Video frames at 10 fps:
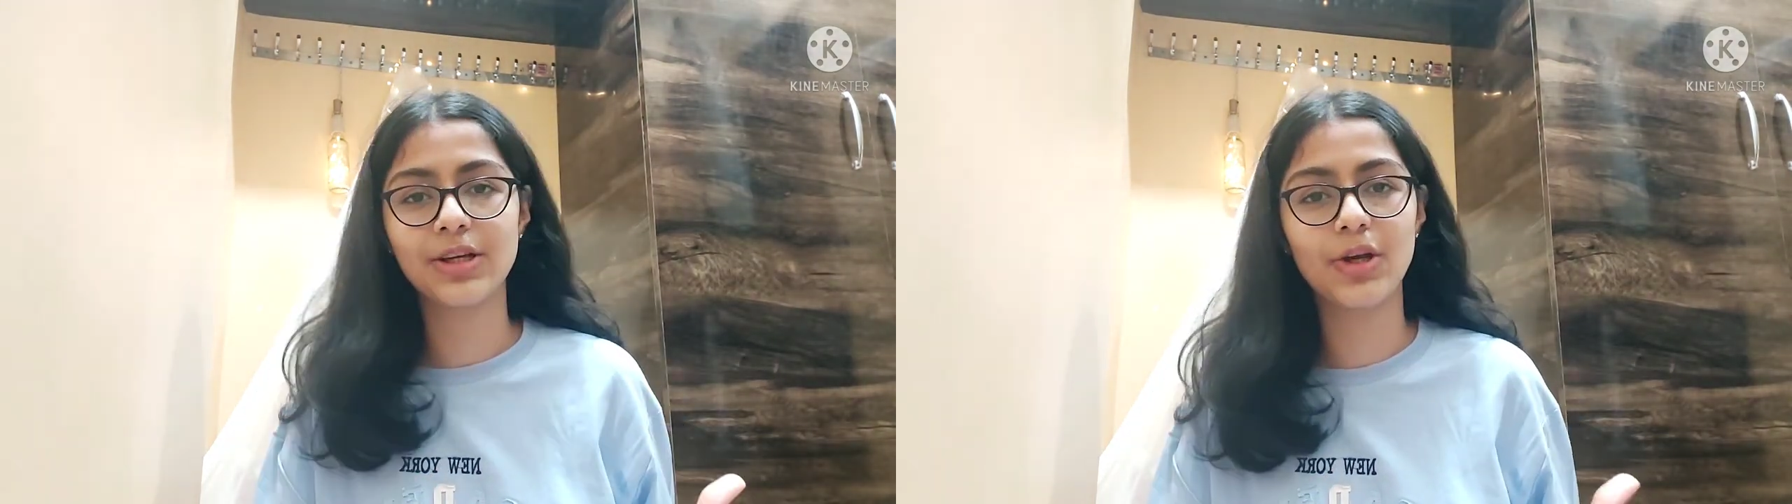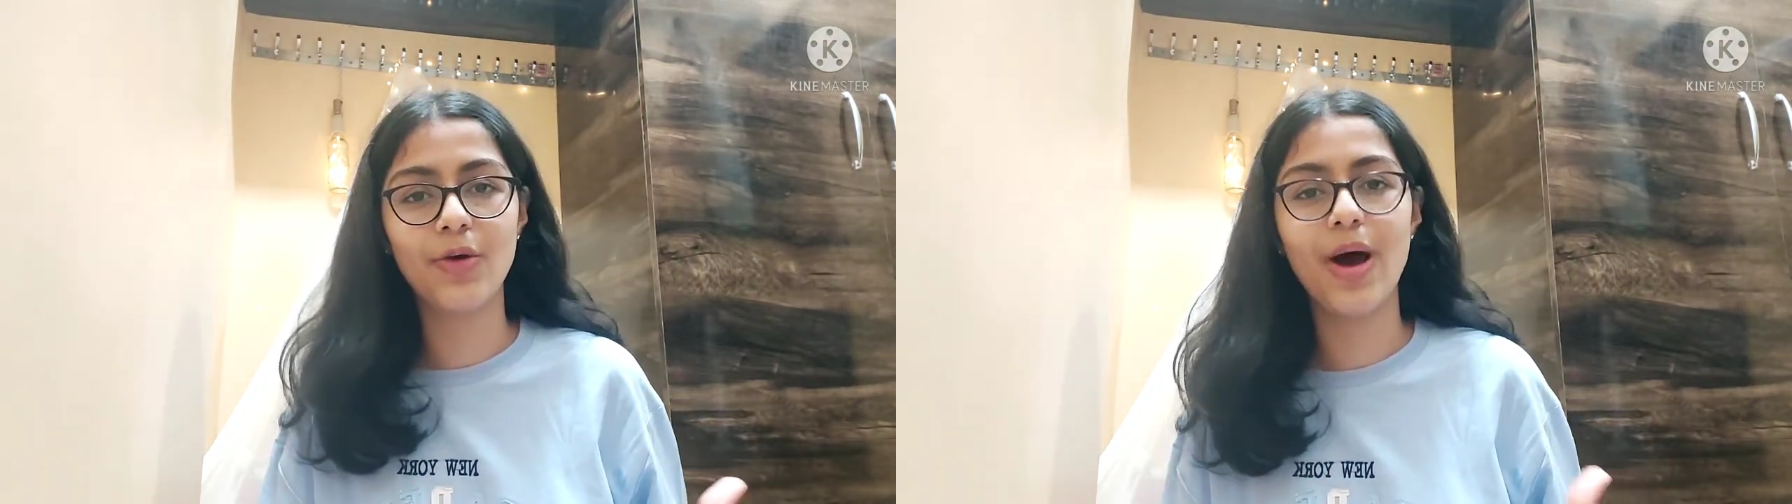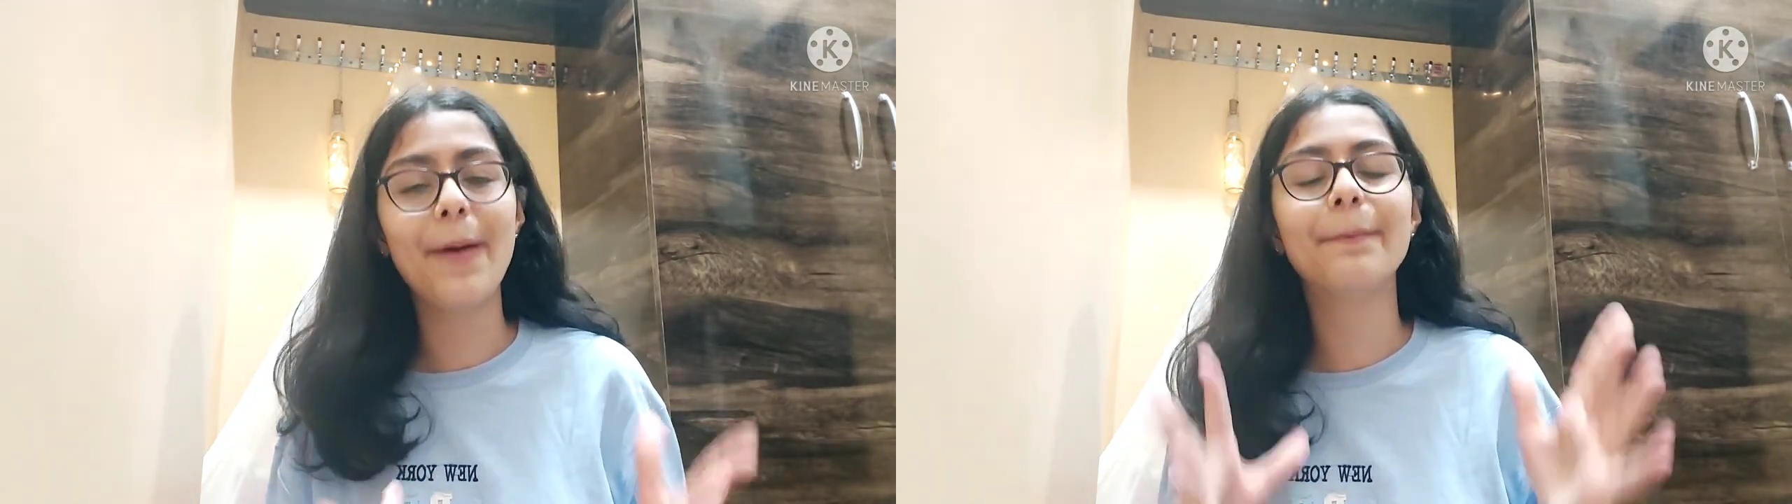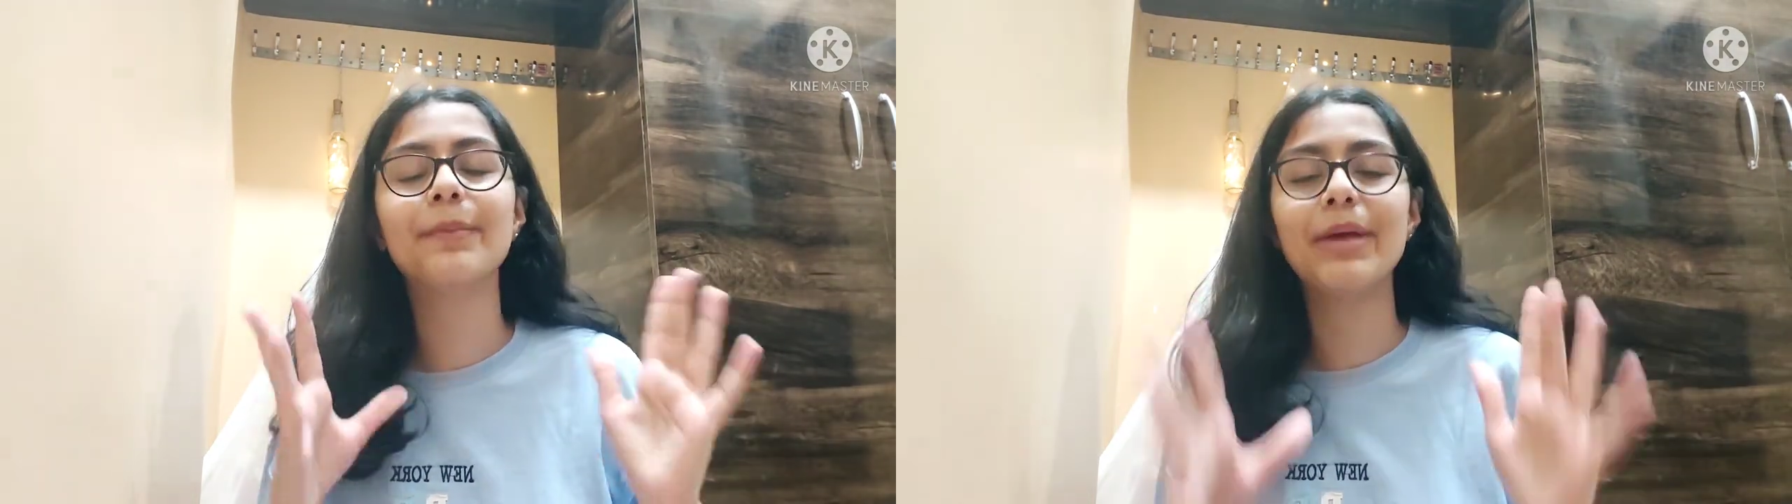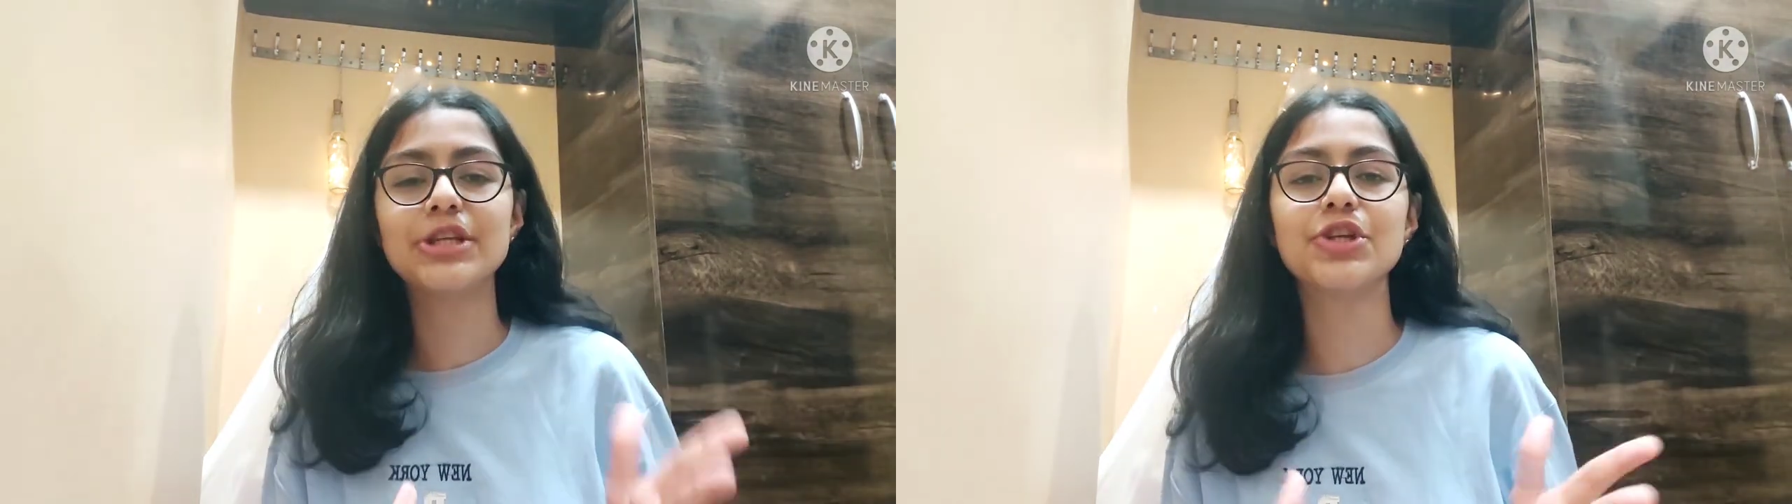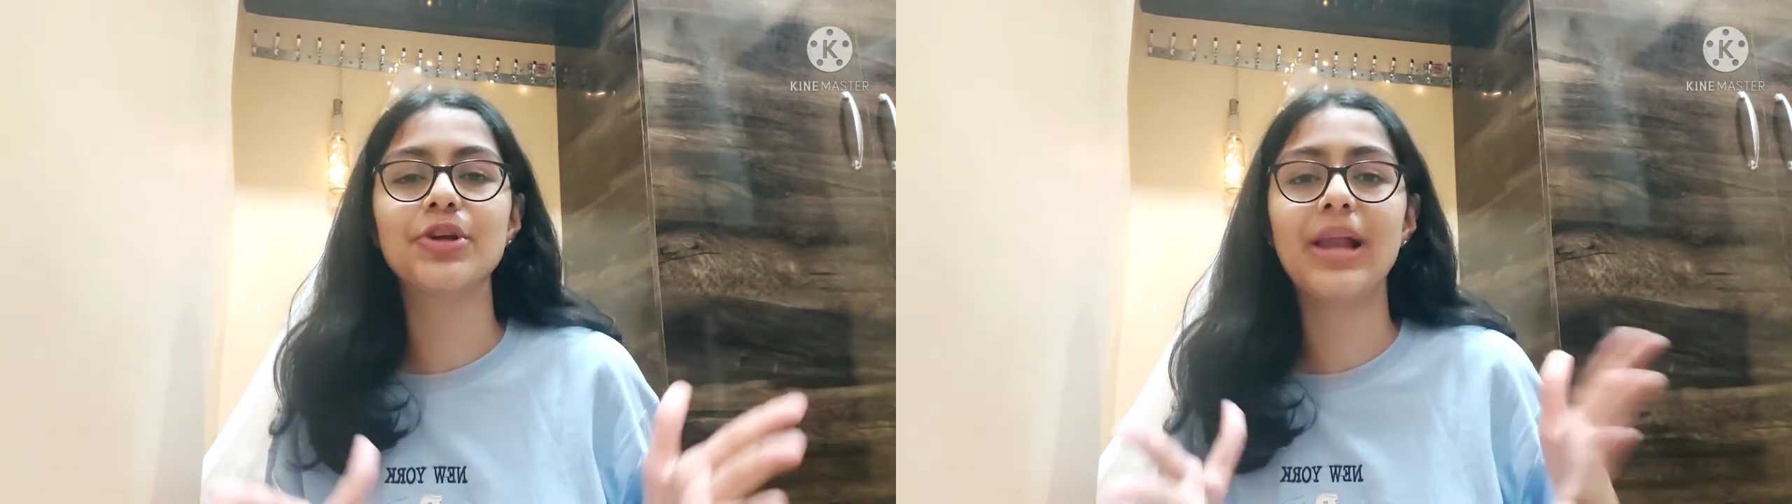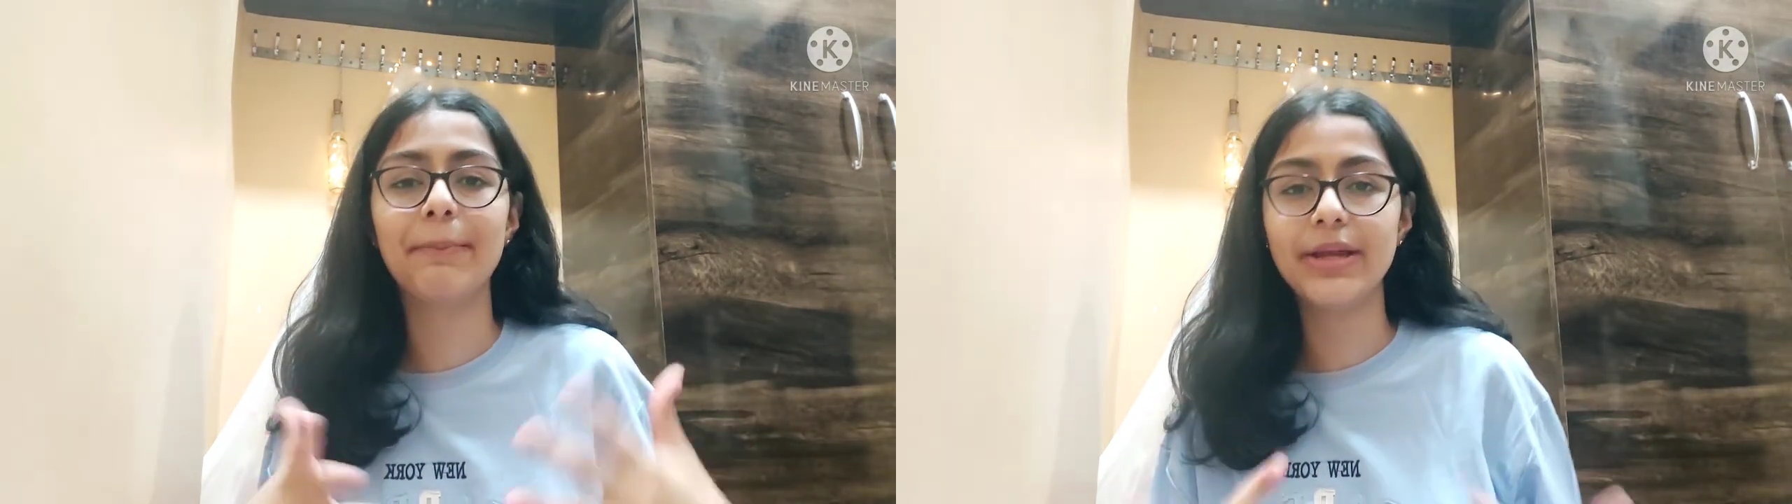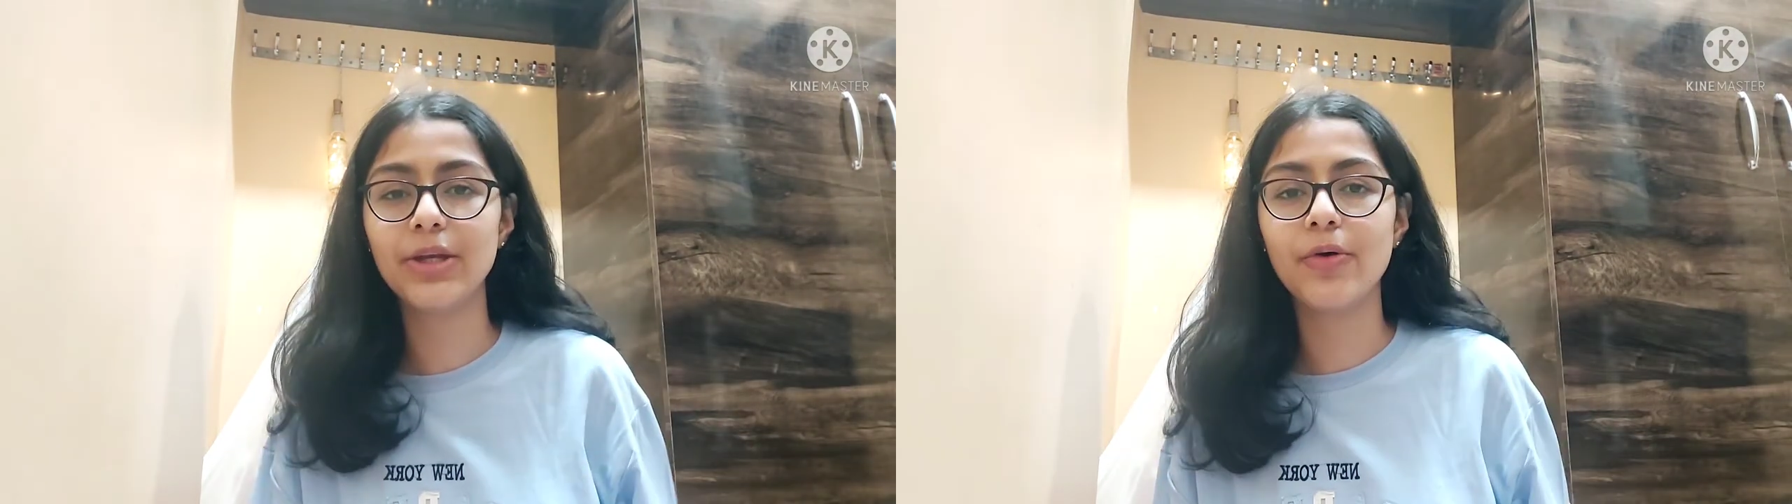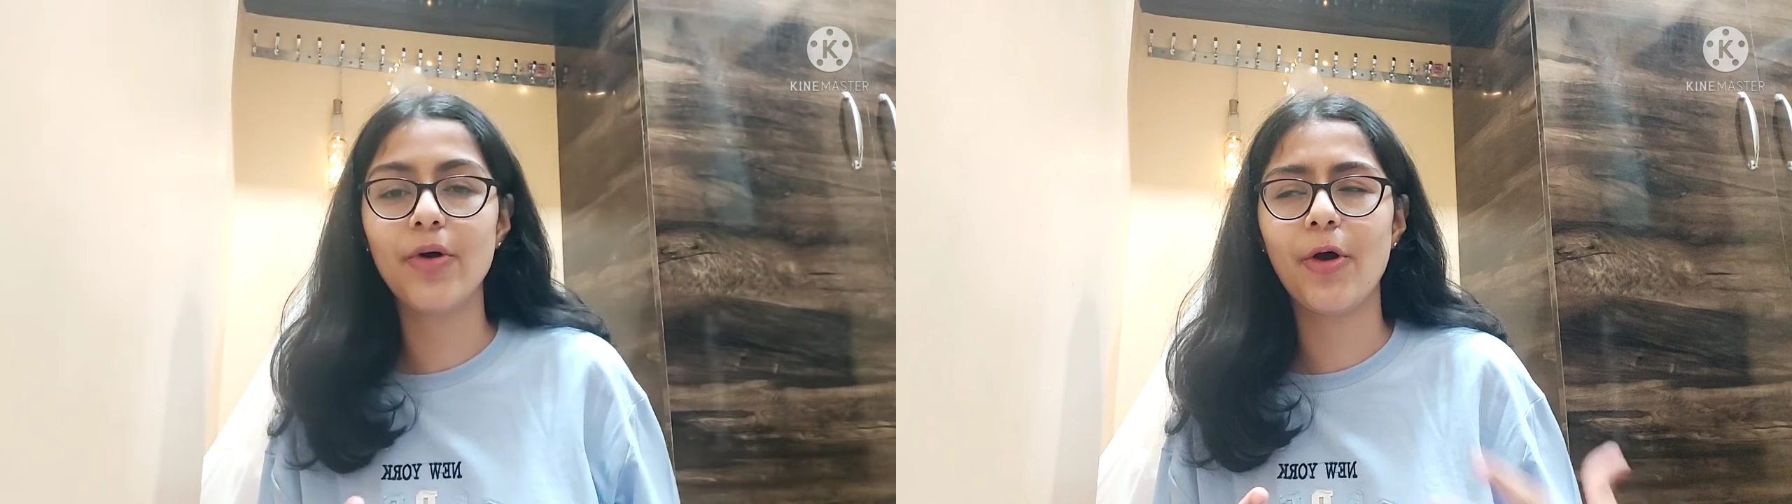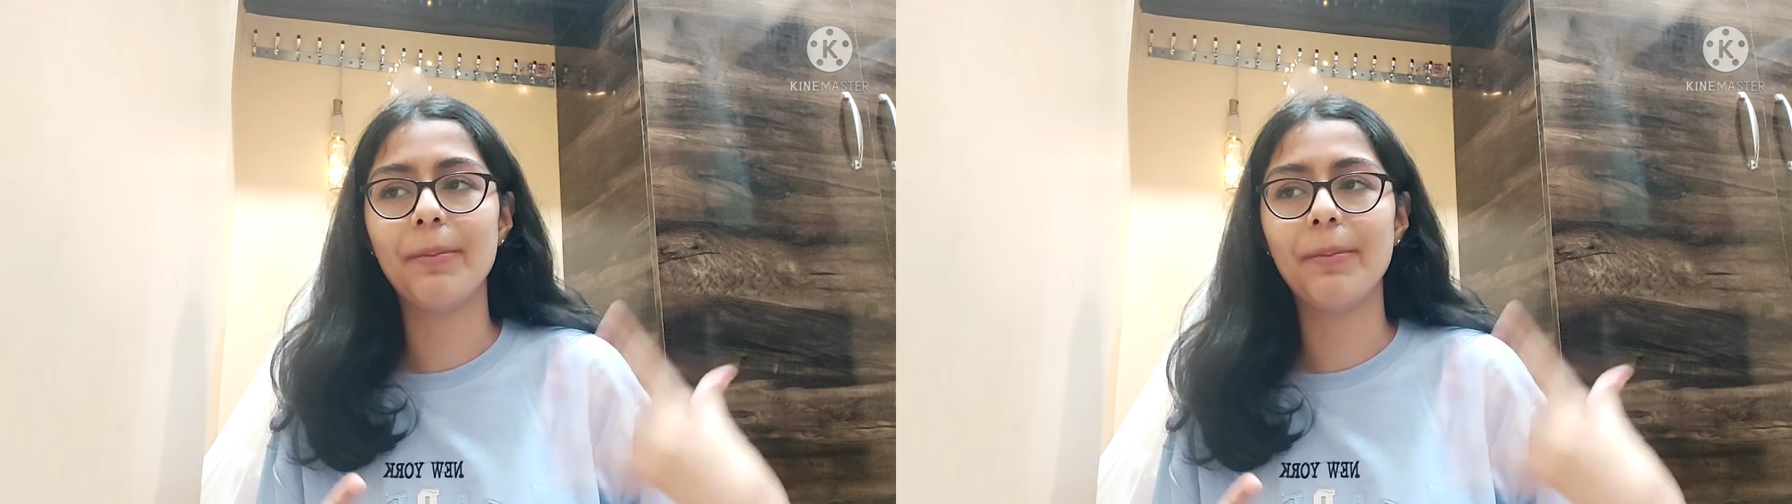glow up, make sure you let me know